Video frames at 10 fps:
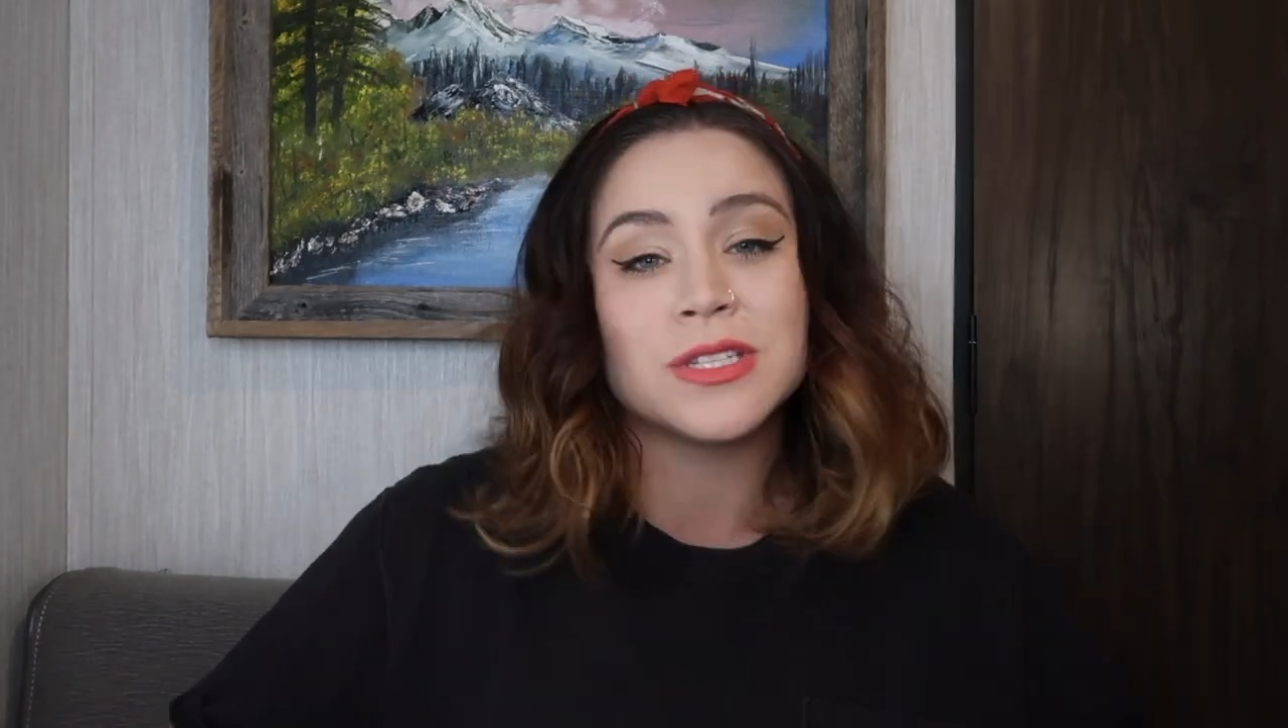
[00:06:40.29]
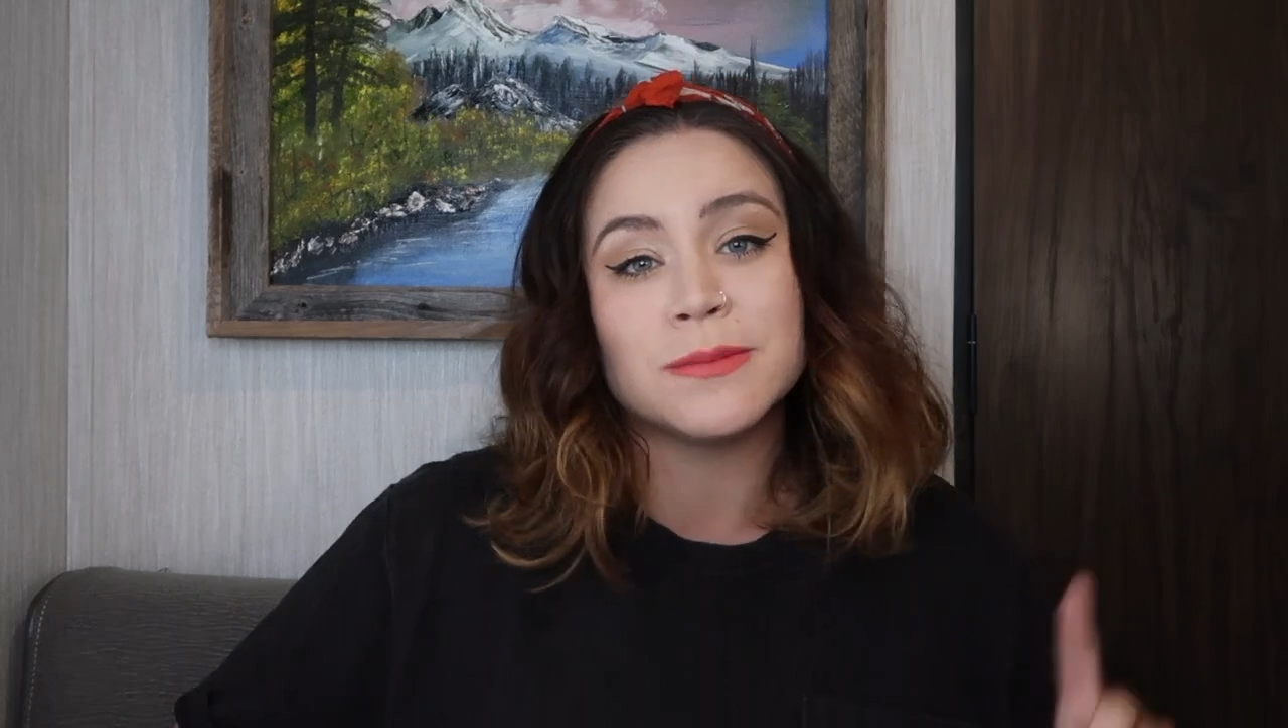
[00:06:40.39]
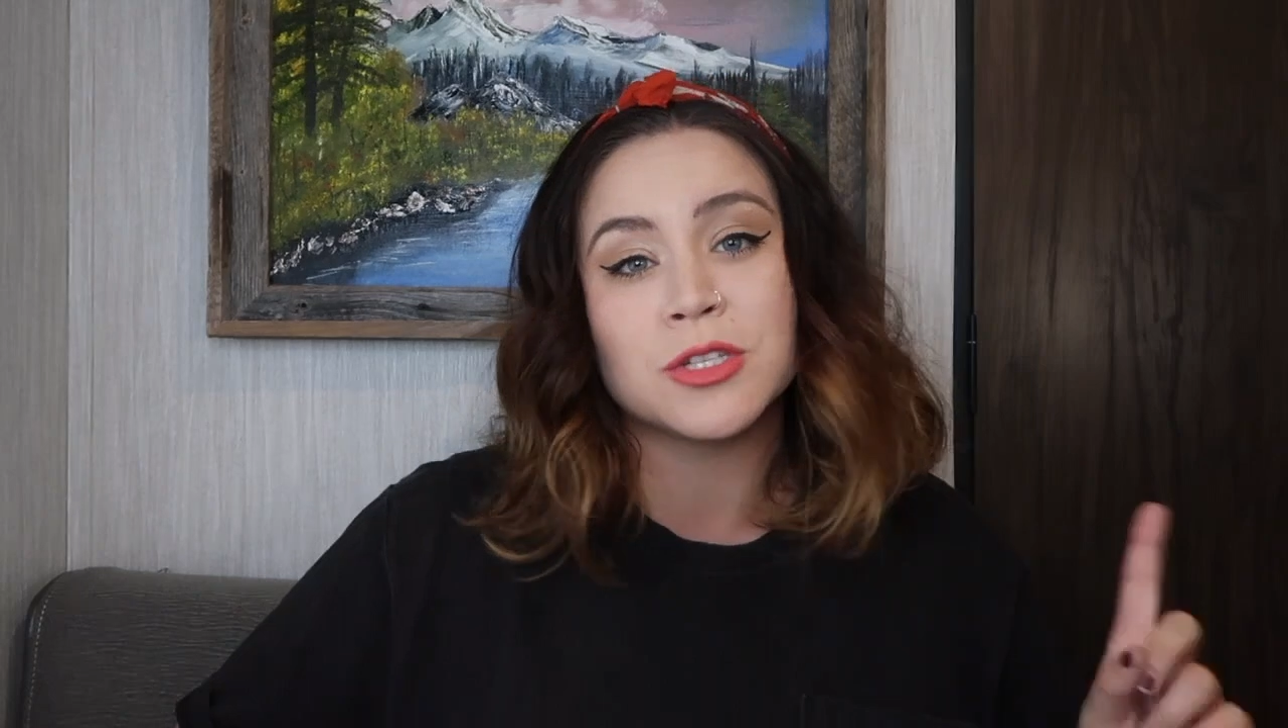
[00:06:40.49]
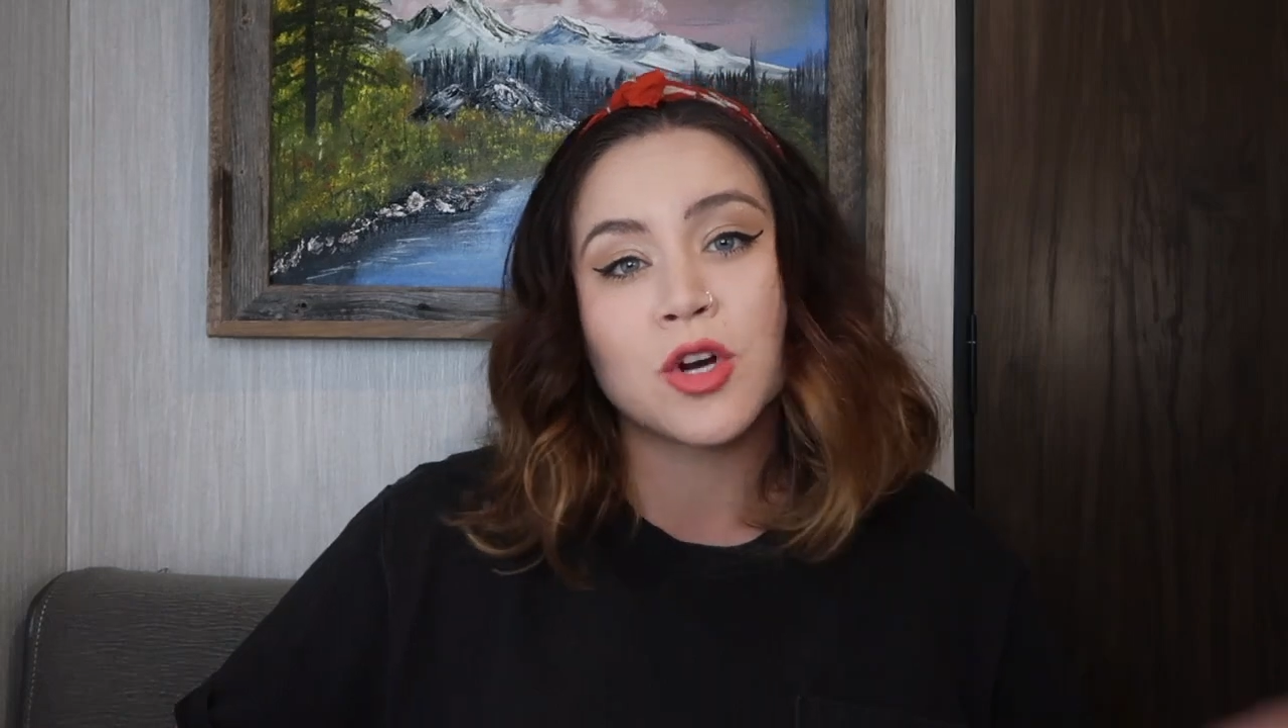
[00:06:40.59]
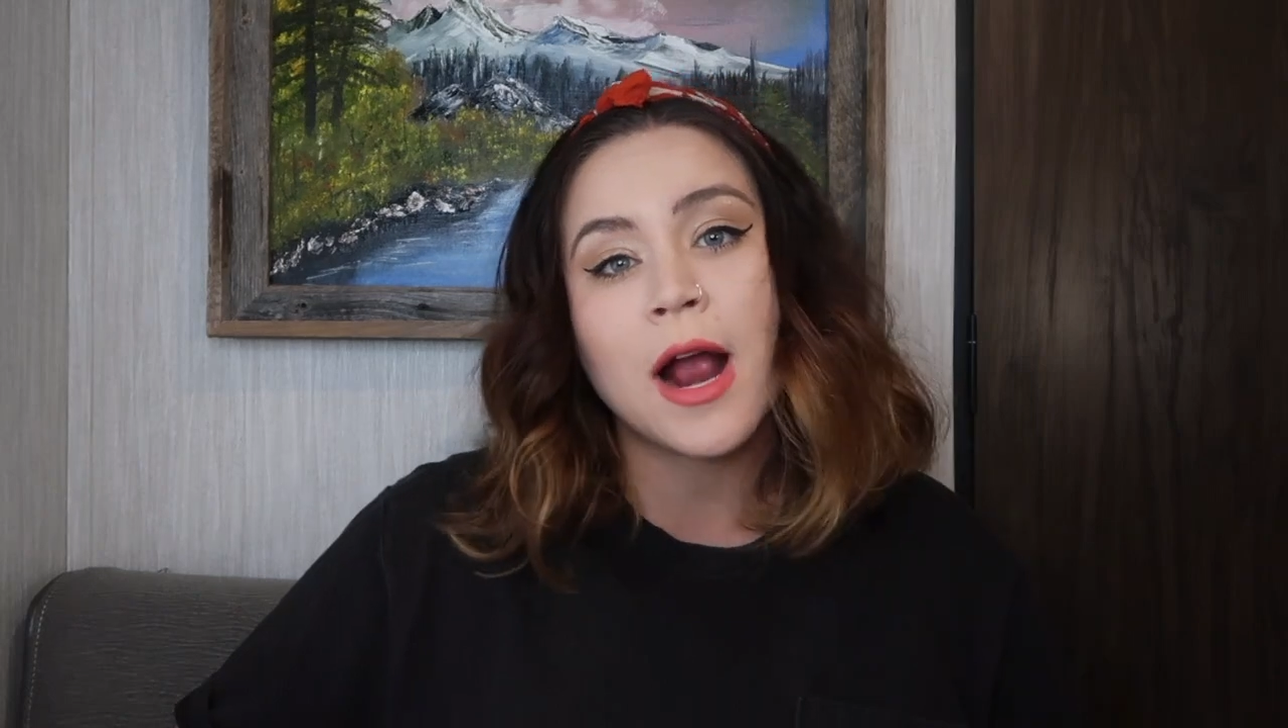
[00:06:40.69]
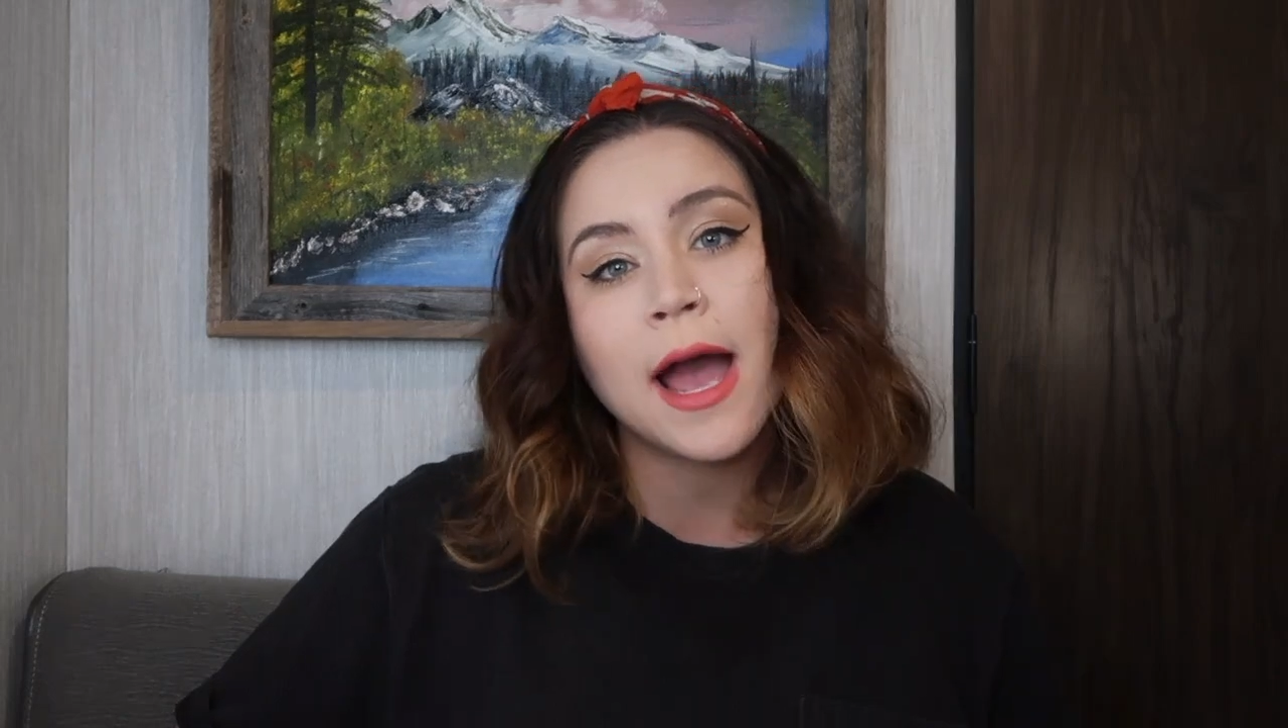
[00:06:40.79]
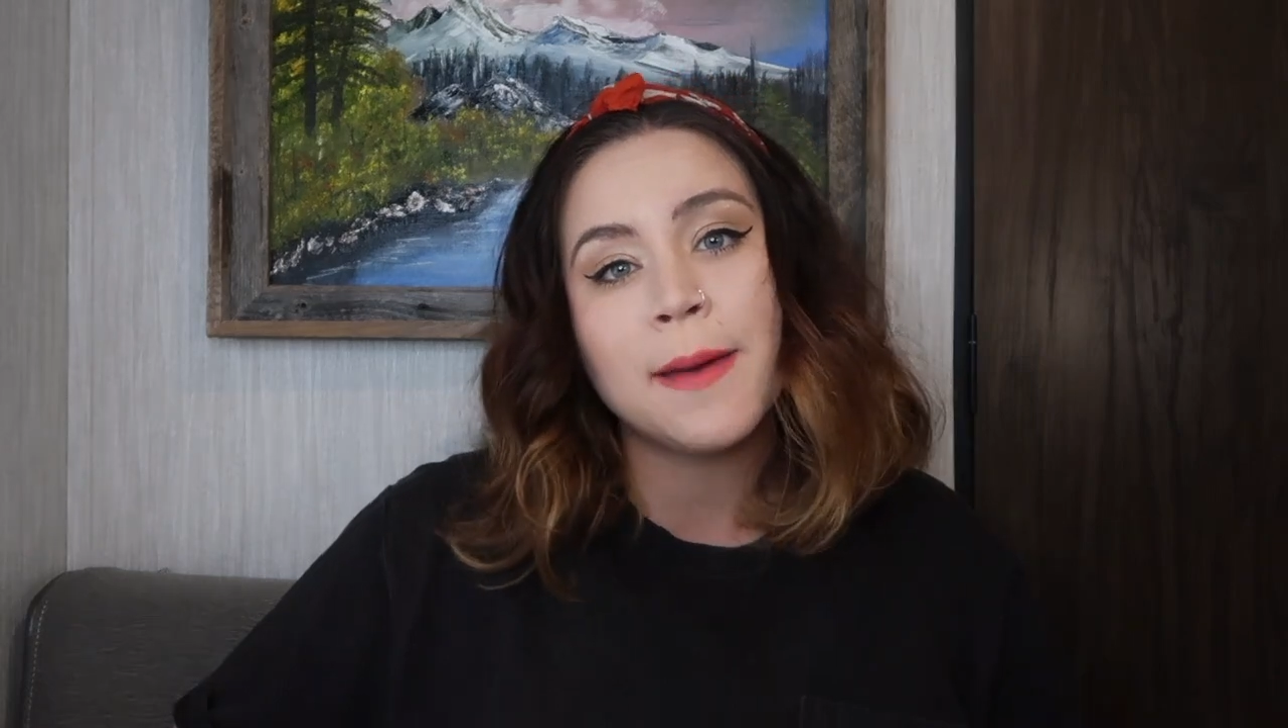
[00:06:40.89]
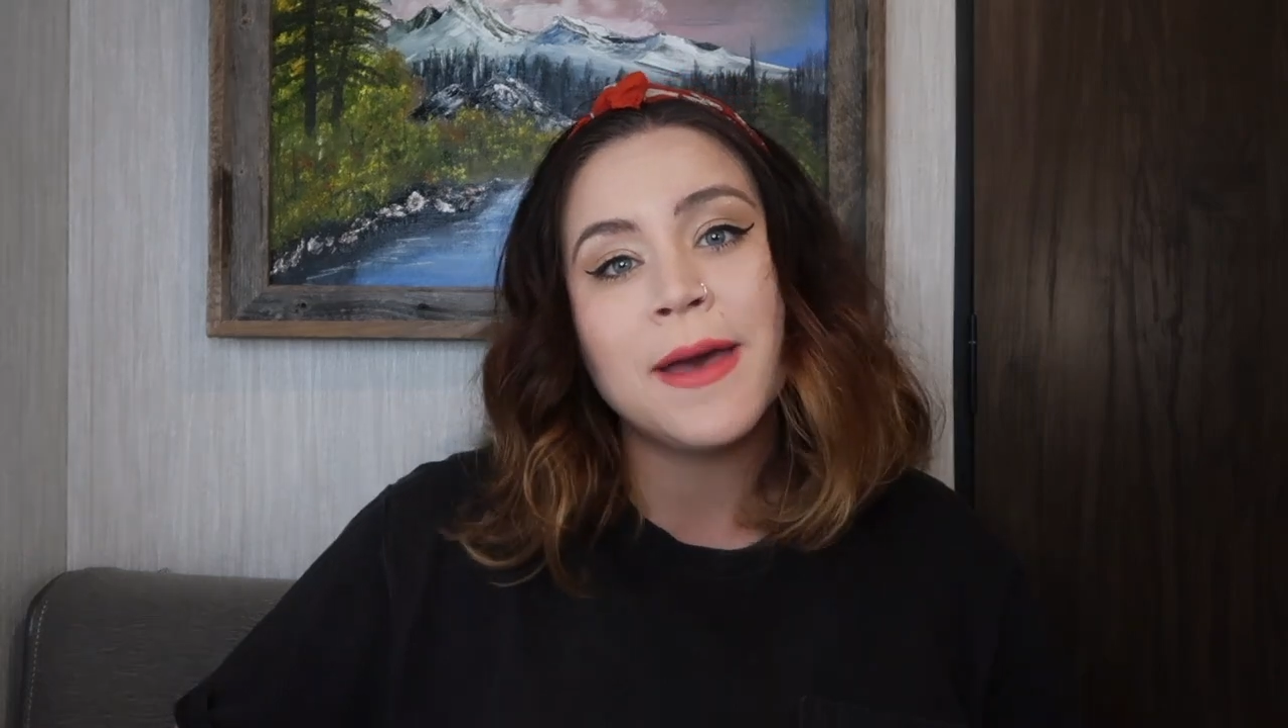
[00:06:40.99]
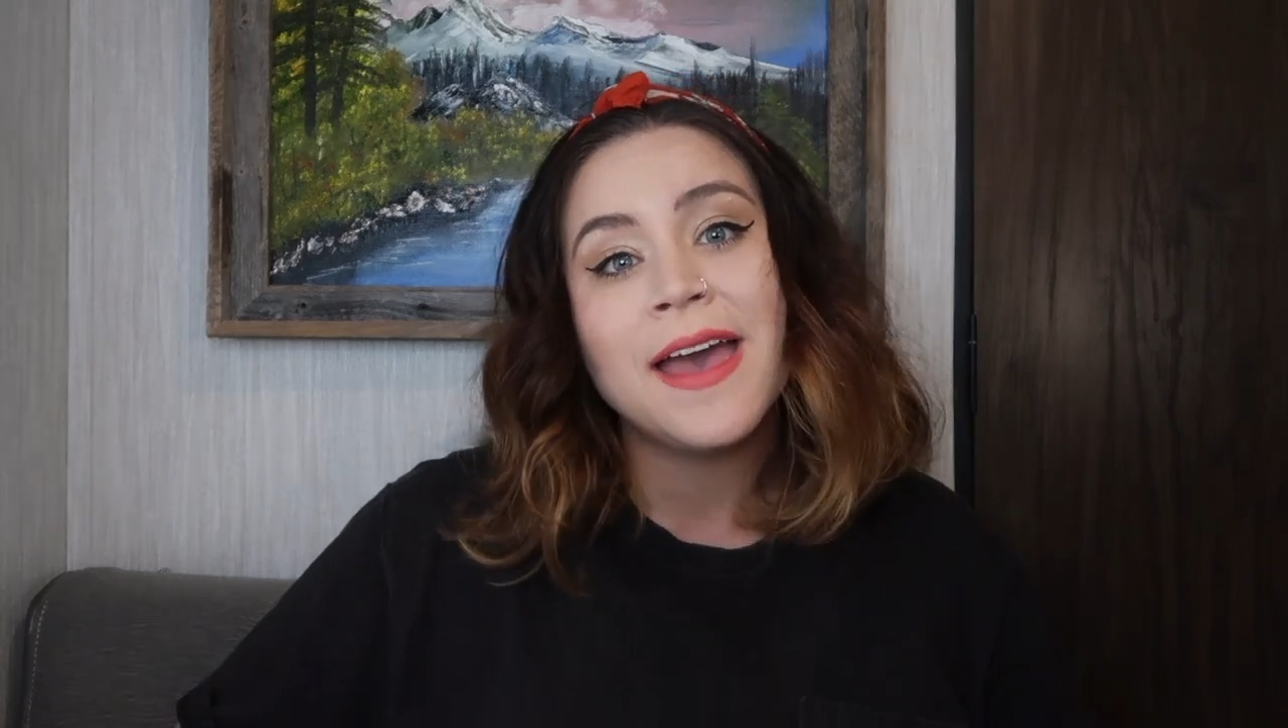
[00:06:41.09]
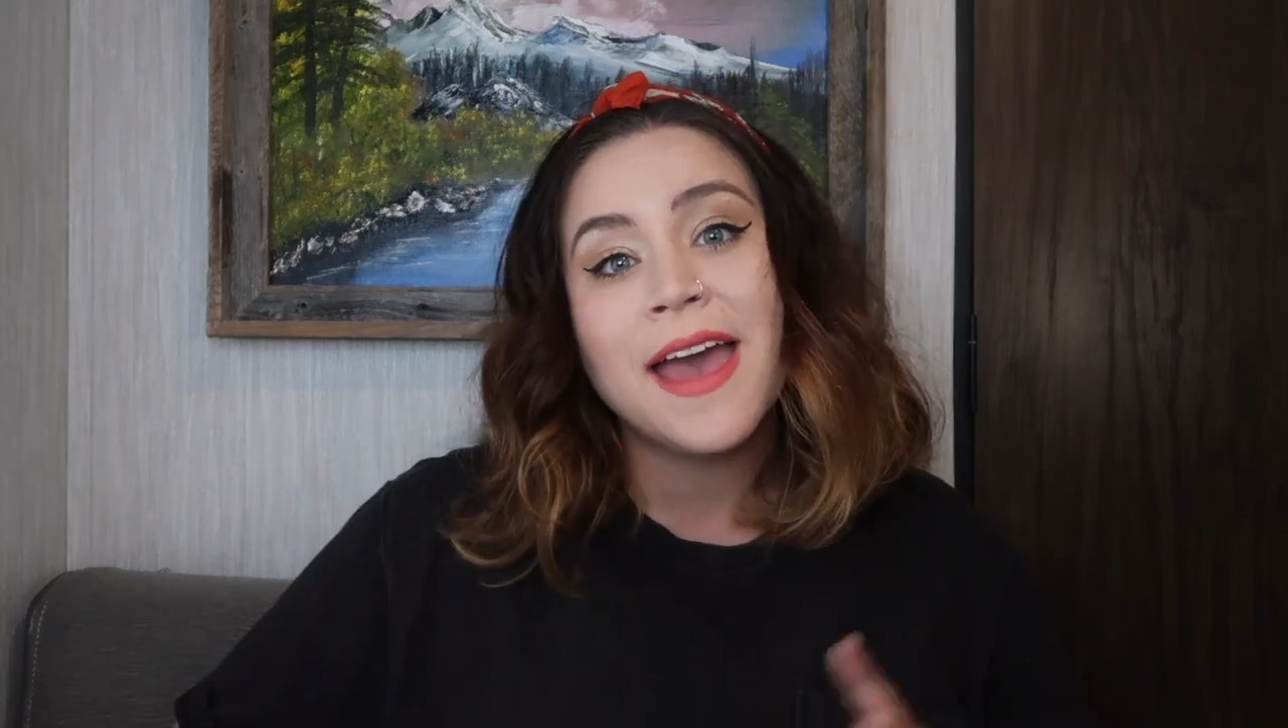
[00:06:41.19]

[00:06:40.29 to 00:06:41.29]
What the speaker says: subscribe